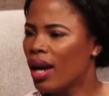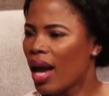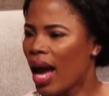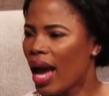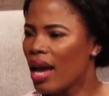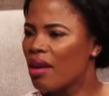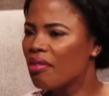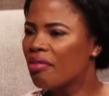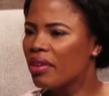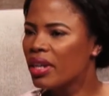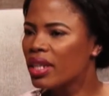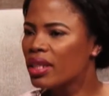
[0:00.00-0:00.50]

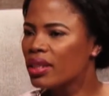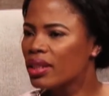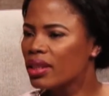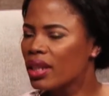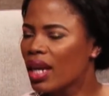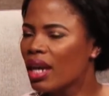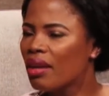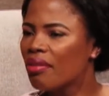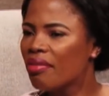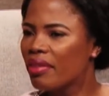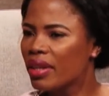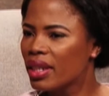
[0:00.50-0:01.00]

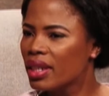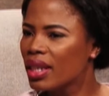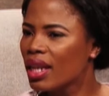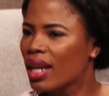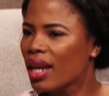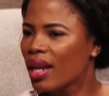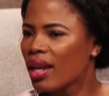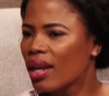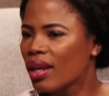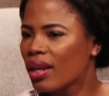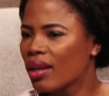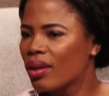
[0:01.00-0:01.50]
I felt
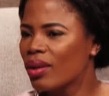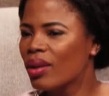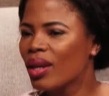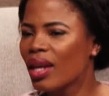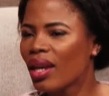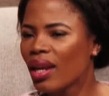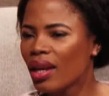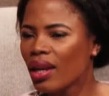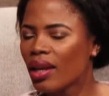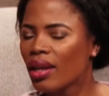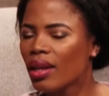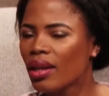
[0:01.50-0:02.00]
like,
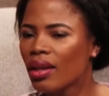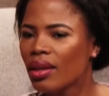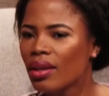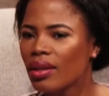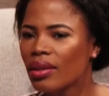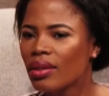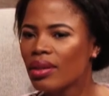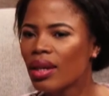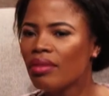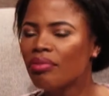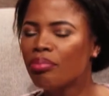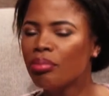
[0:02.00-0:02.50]
okay,
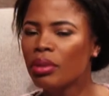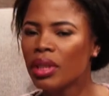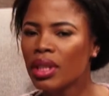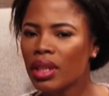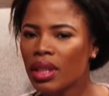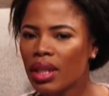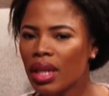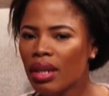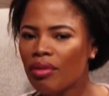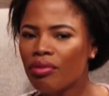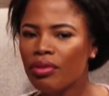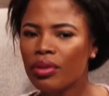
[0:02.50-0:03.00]
I've been
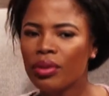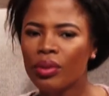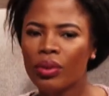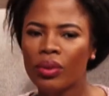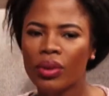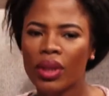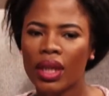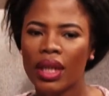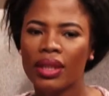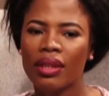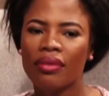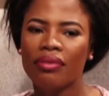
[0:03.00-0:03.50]
here for 2
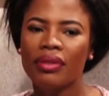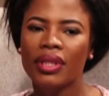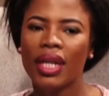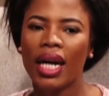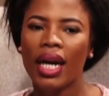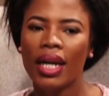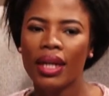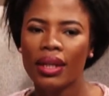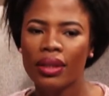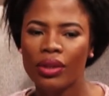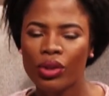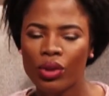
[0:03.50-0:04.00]
years. I've
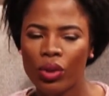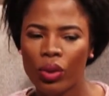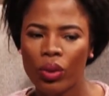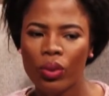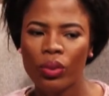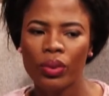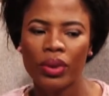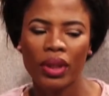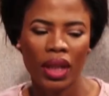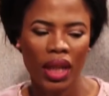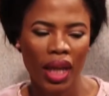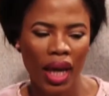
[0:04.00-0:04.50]
done
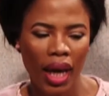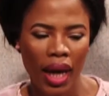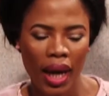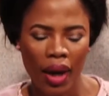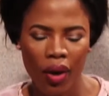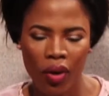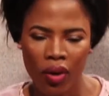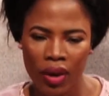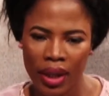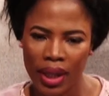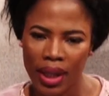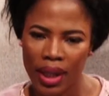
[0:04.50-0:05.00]
shows
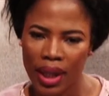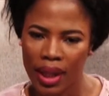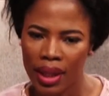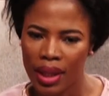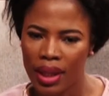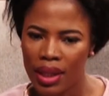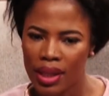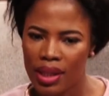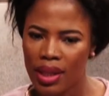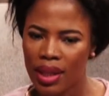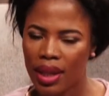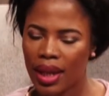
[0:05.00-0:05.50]
here, only in
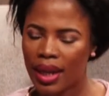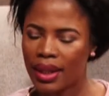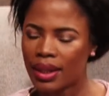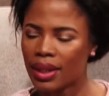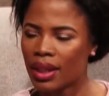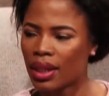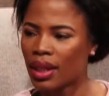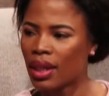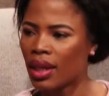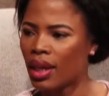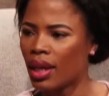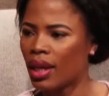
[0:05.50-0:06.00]
this
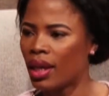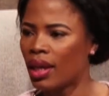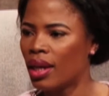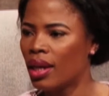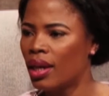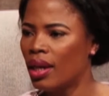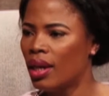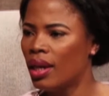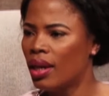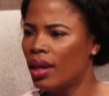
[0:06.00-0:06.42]
theater here.